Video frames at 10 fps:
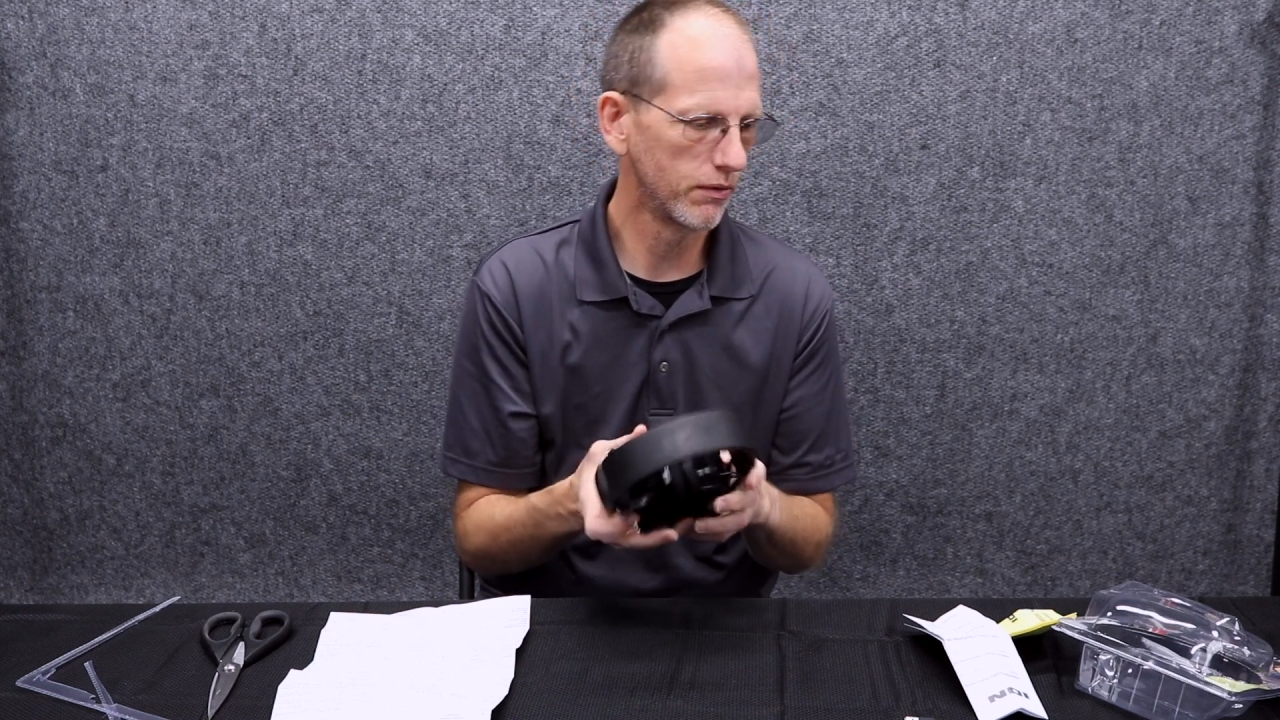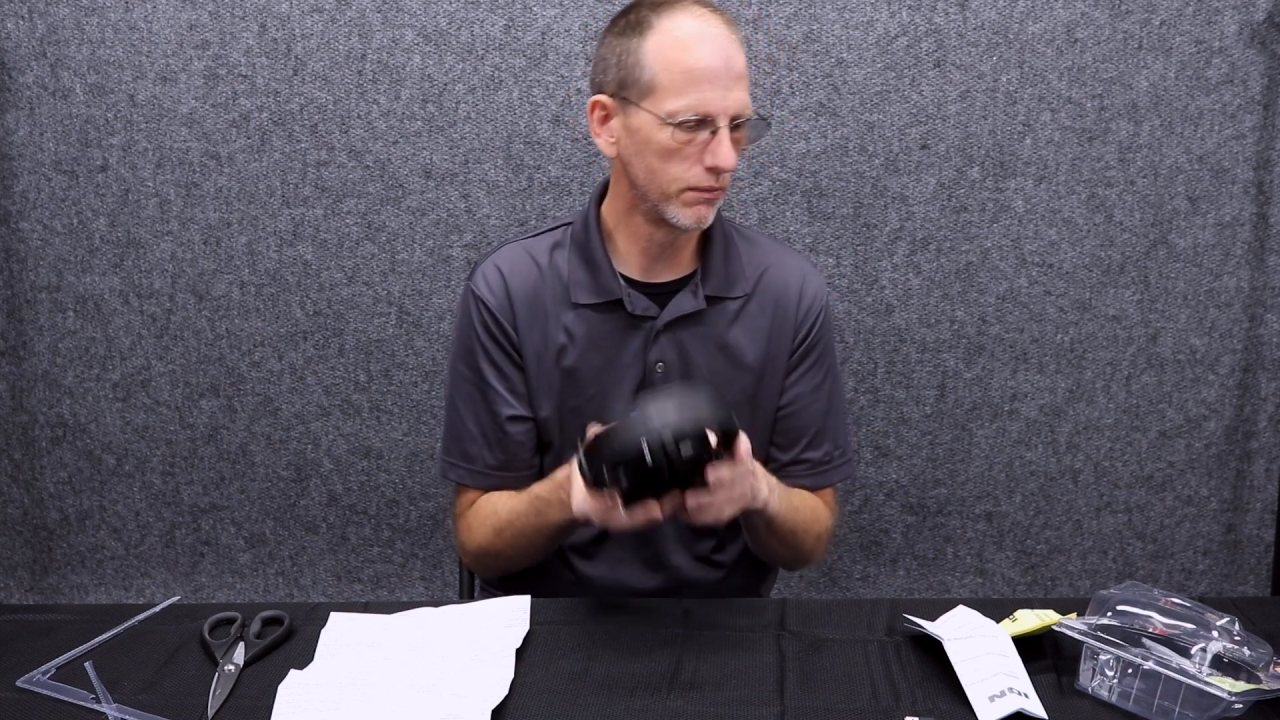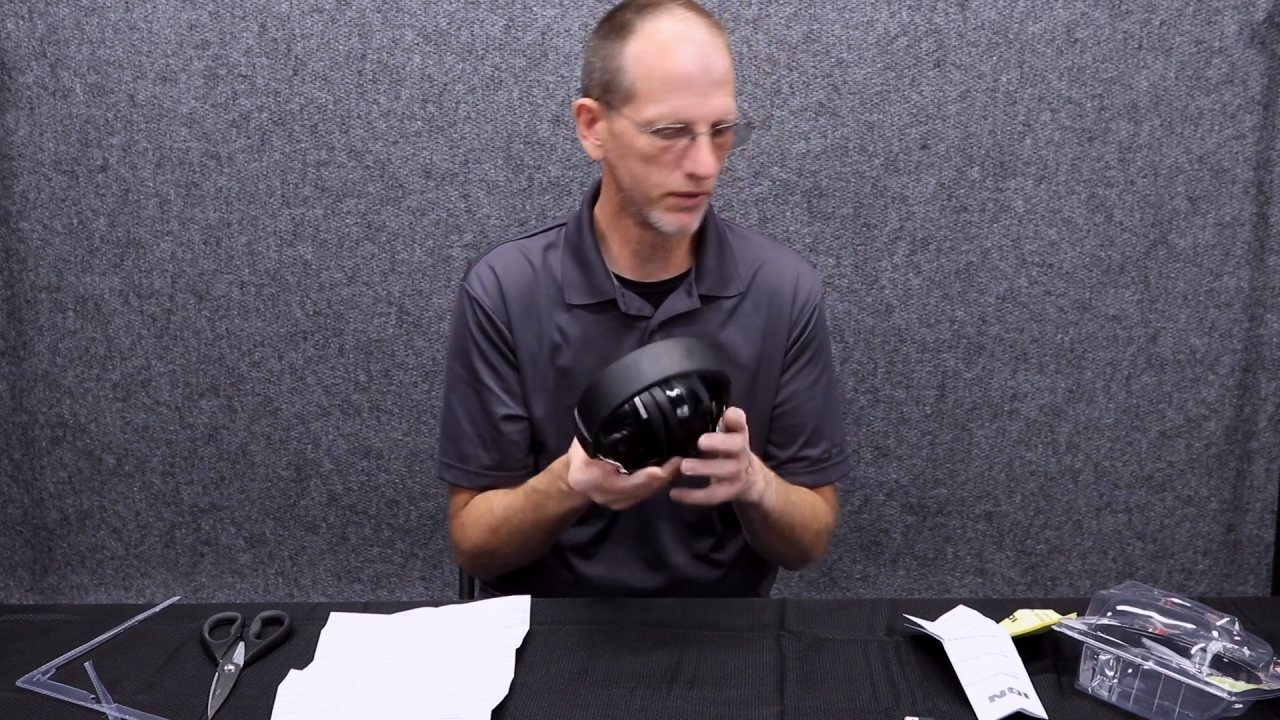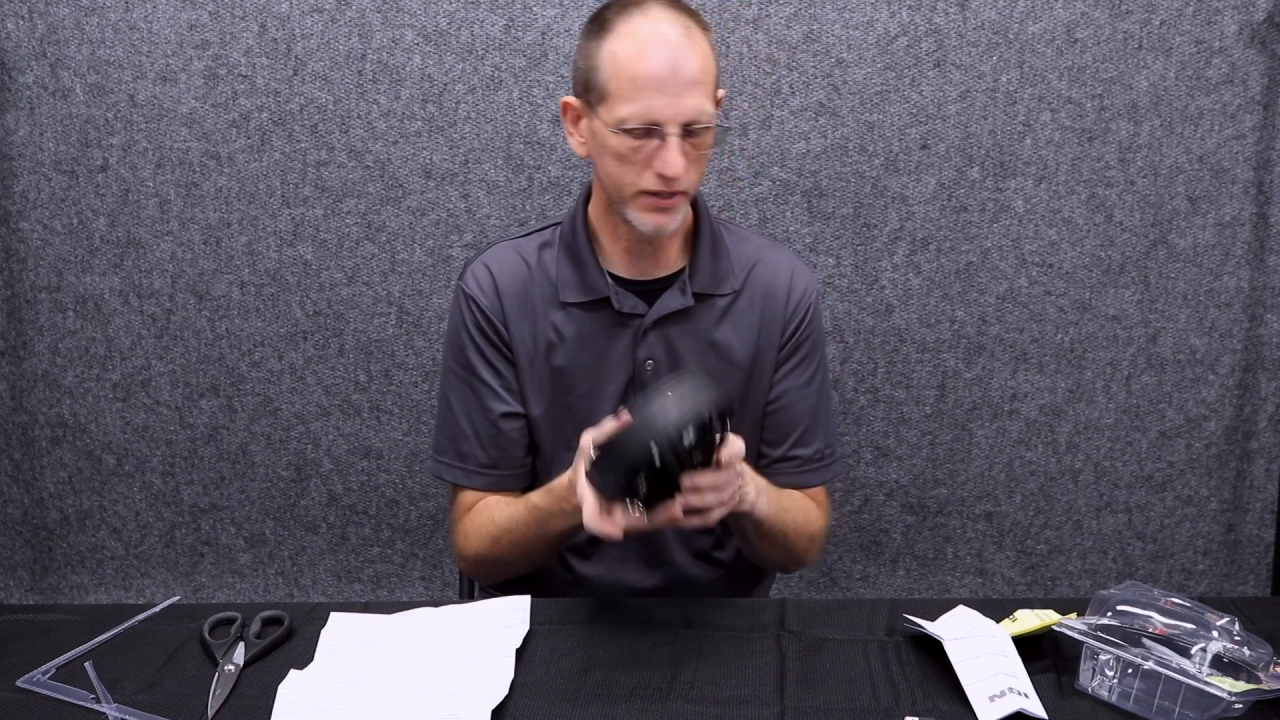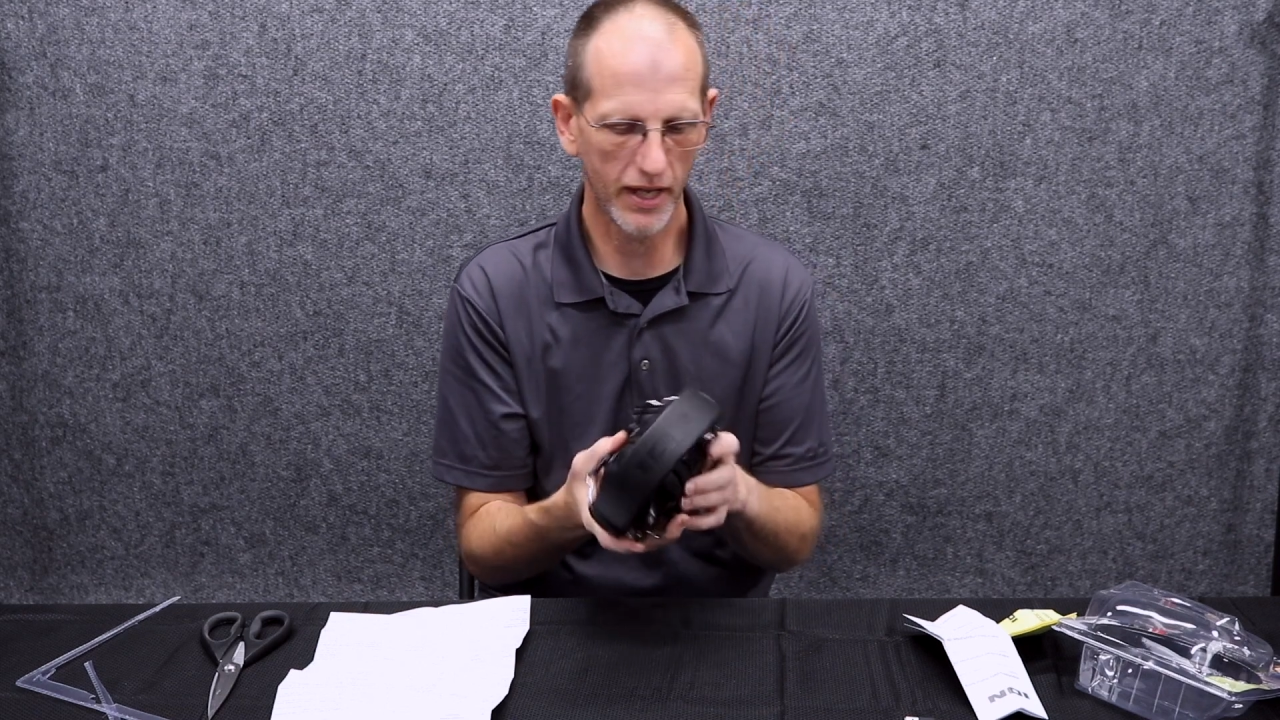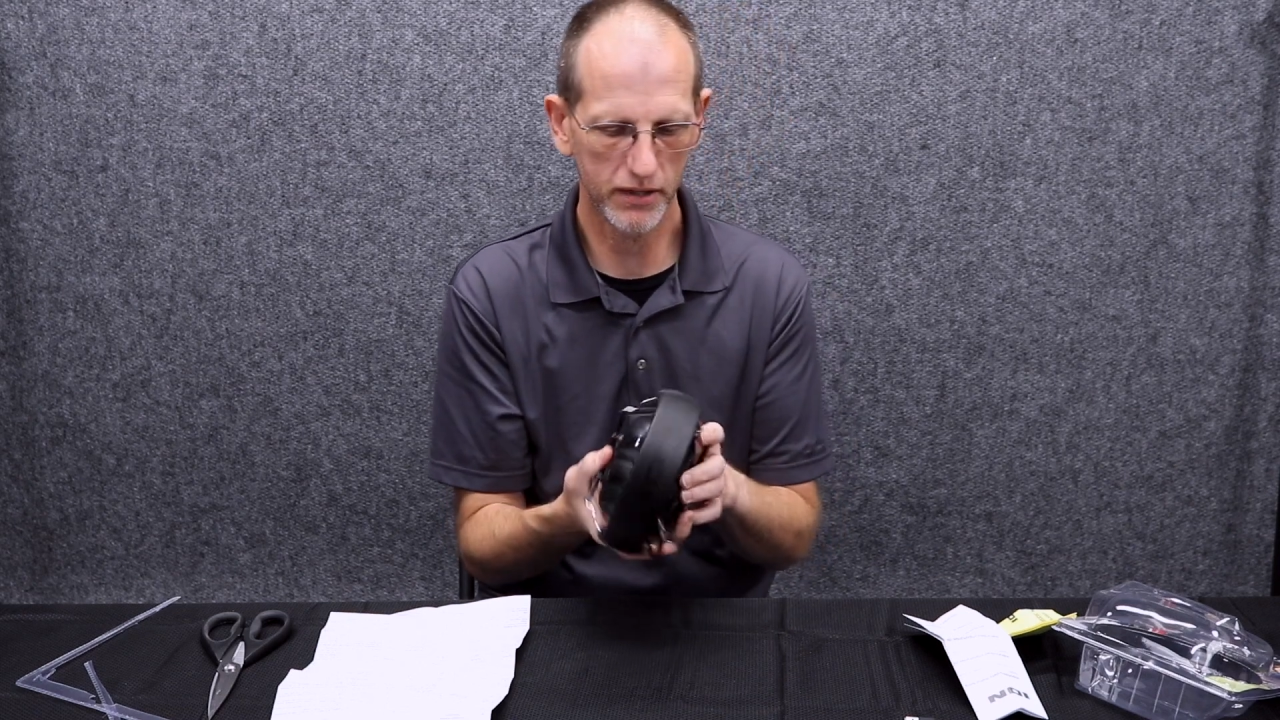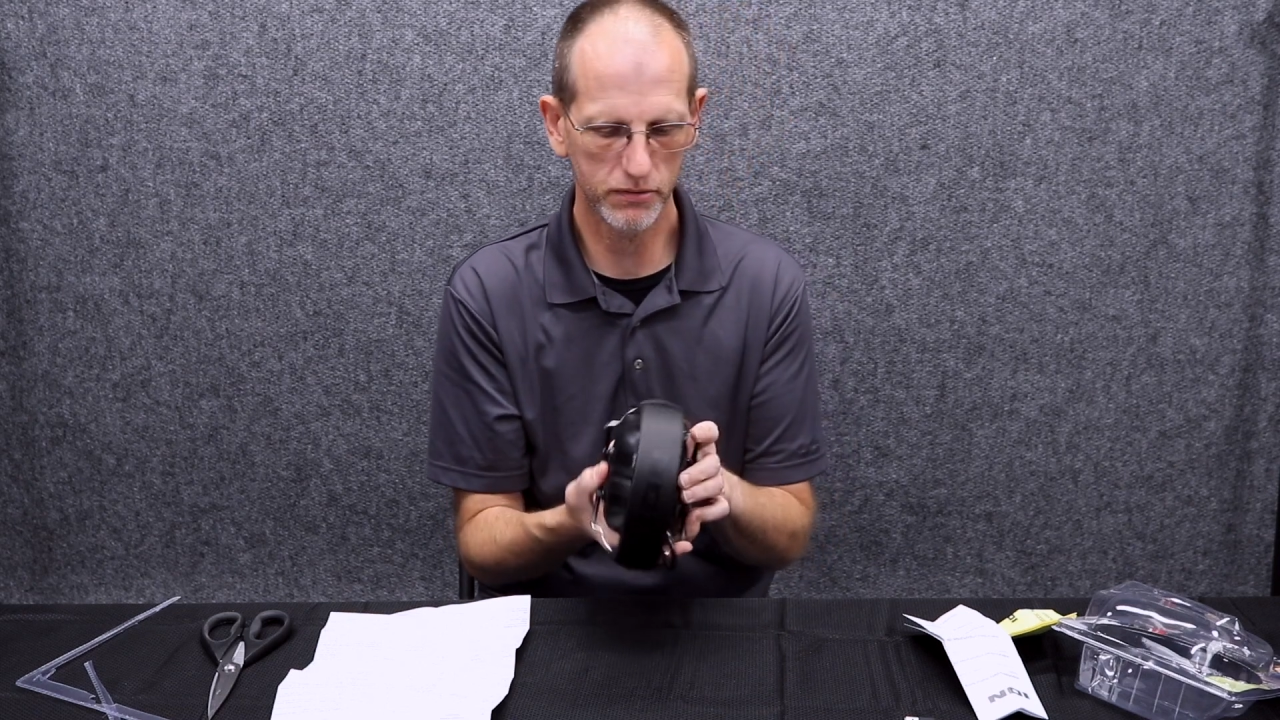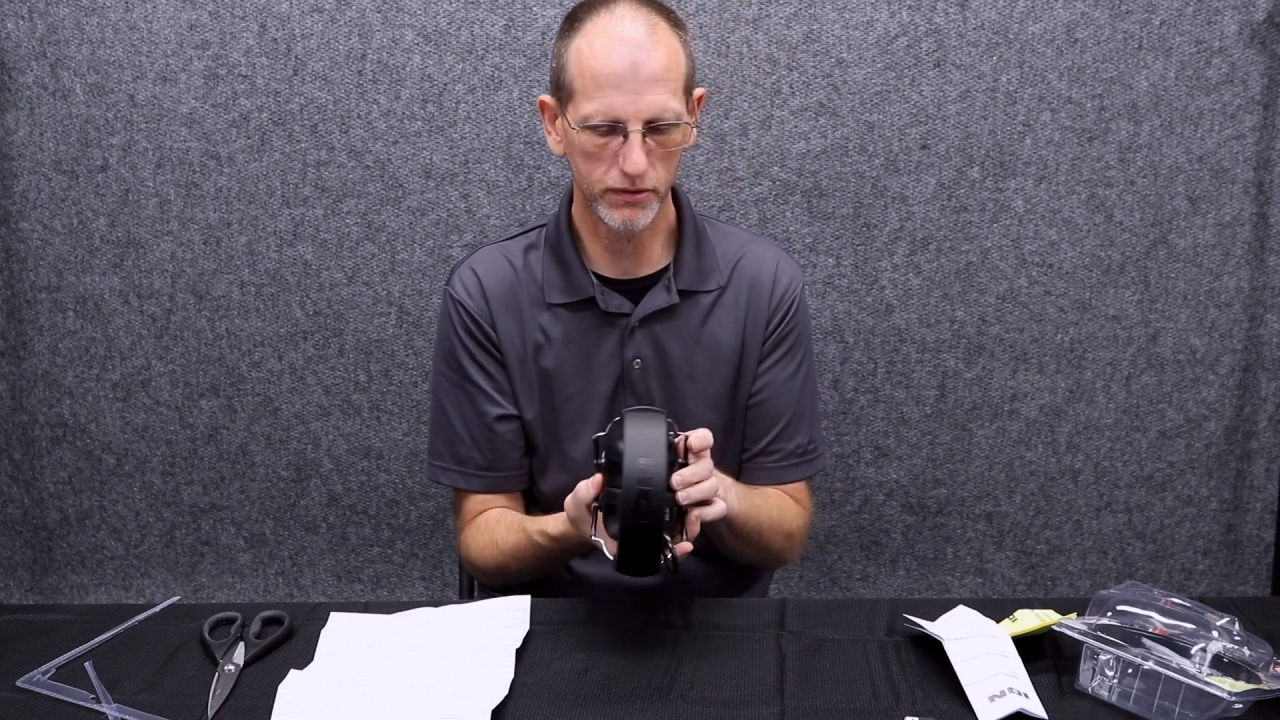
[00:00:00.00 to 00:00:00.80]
with the actual